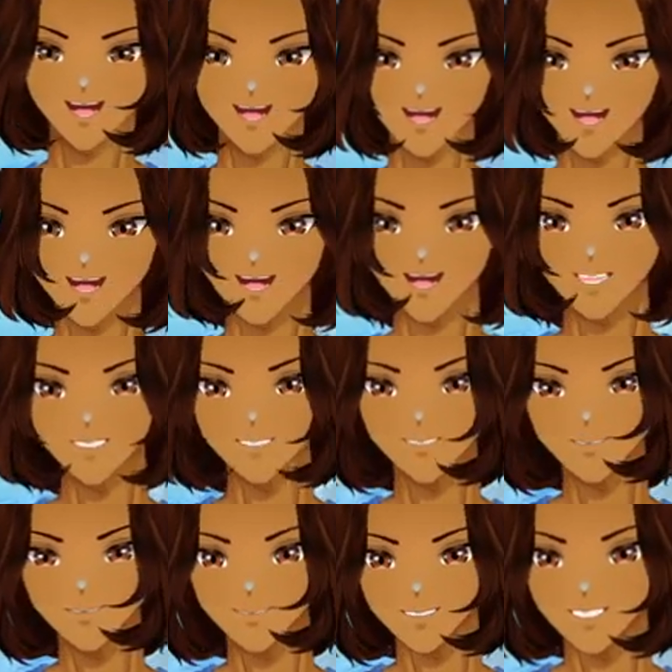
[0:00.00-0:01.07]
I didn't
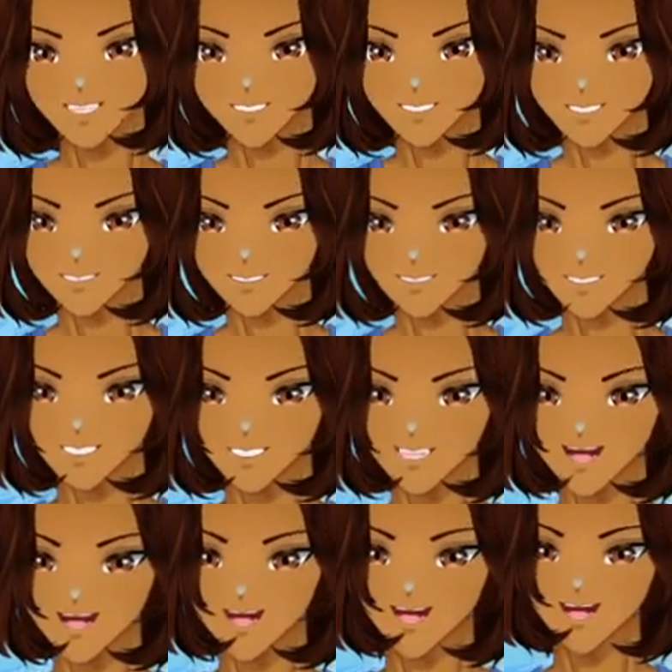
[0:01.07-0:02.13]
do it.
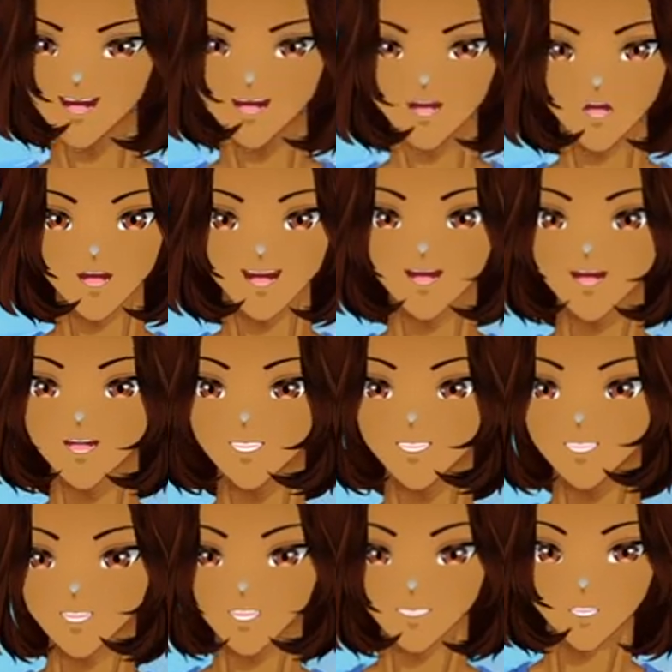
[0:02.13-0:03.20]
I know. I
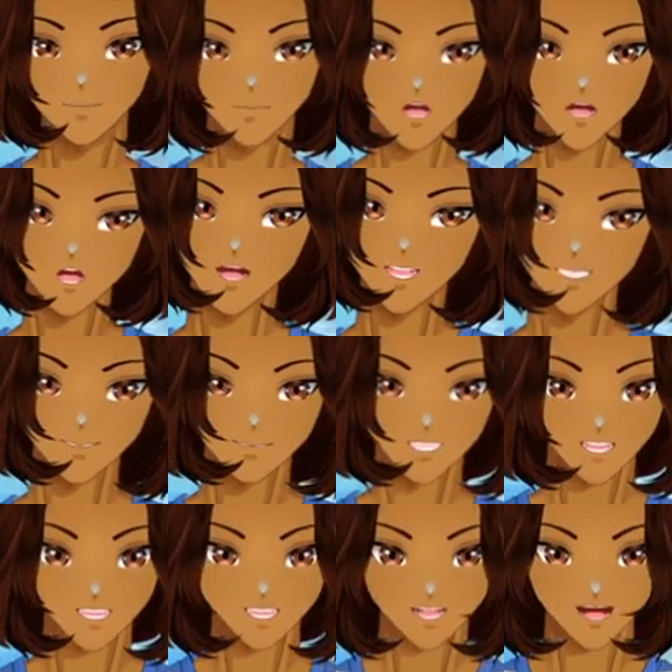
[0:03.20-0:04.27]
was like, I